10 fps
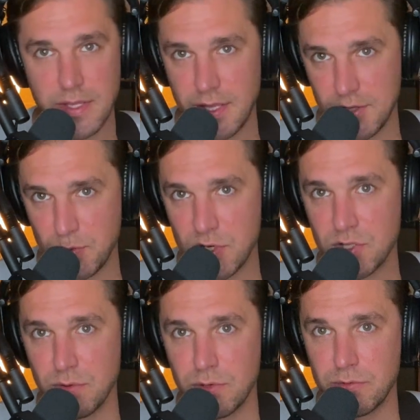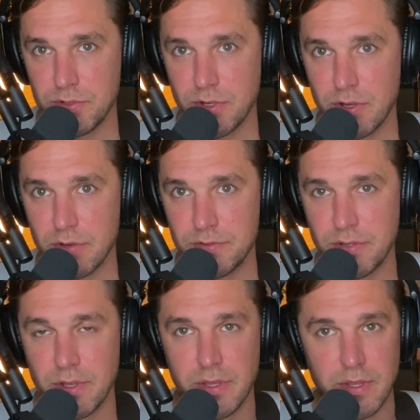Especially when it resolves,
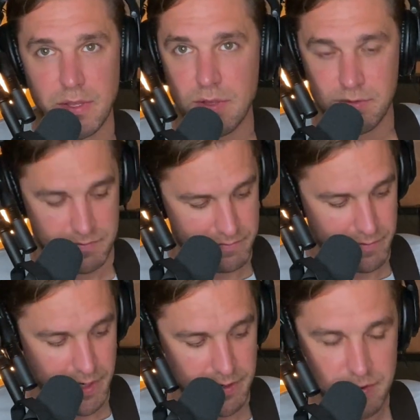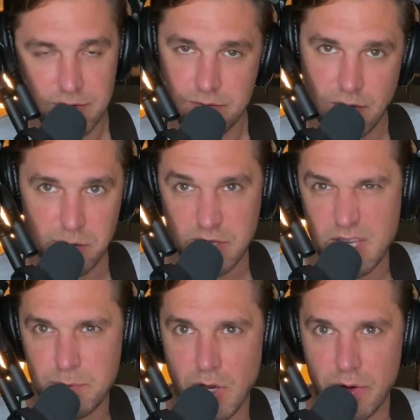right? I'm going to
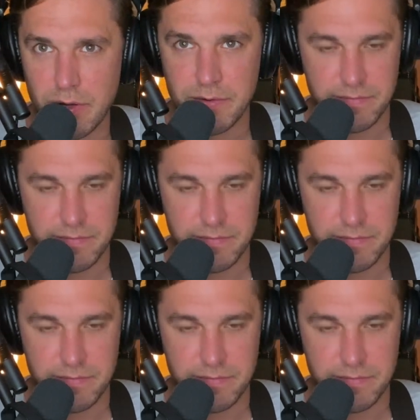keep going.